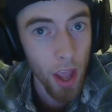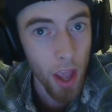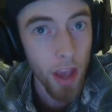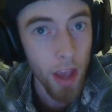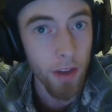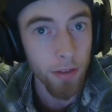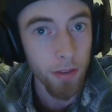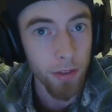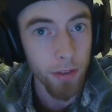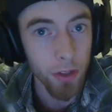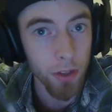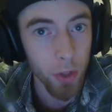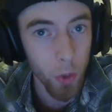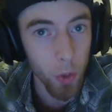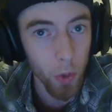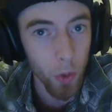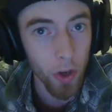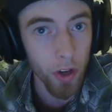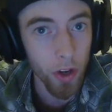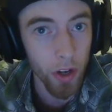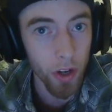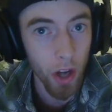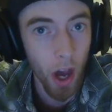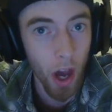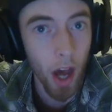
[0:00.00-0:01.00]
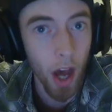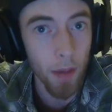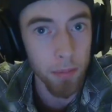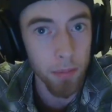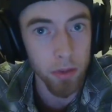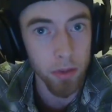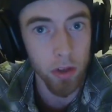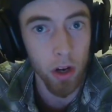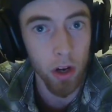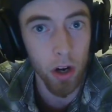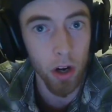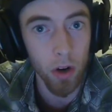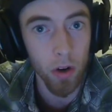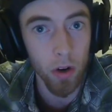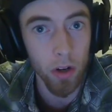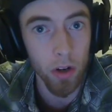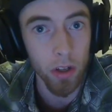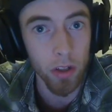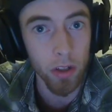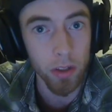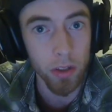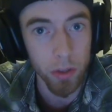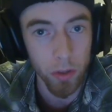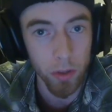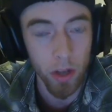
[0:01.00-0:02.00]
if you're not pro,
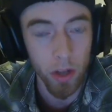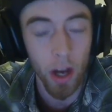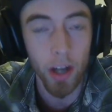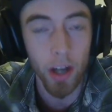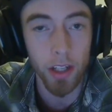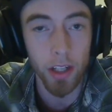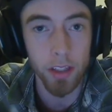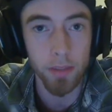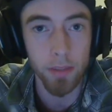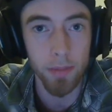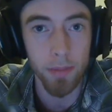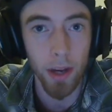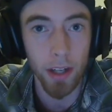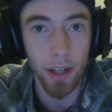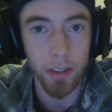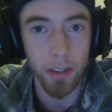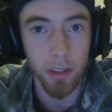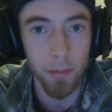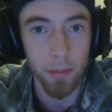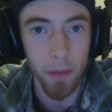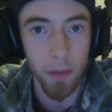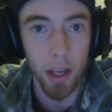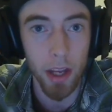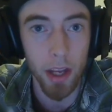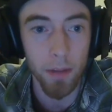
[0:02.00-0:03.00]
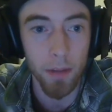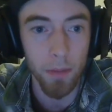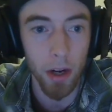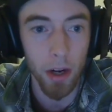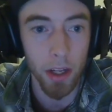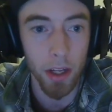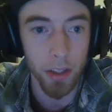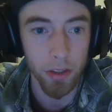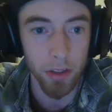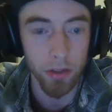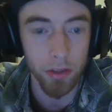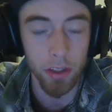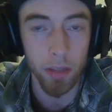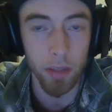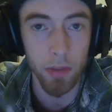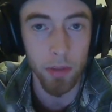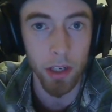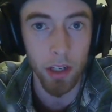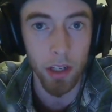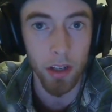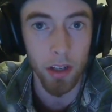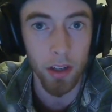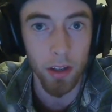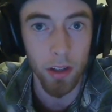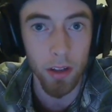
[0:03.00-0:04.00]
do not expect to make money streaming.